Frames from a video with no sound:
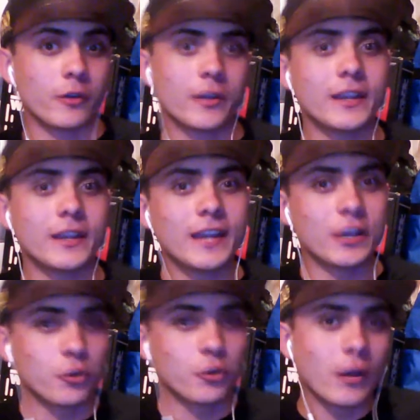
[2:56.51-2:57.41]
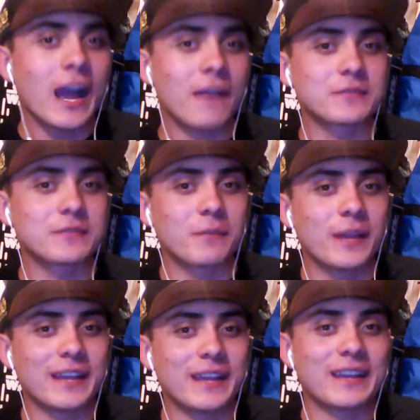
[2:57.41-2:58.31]
okay, yeah, you have to
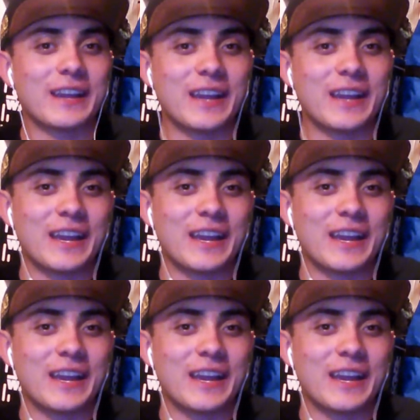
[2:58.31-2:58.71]
pick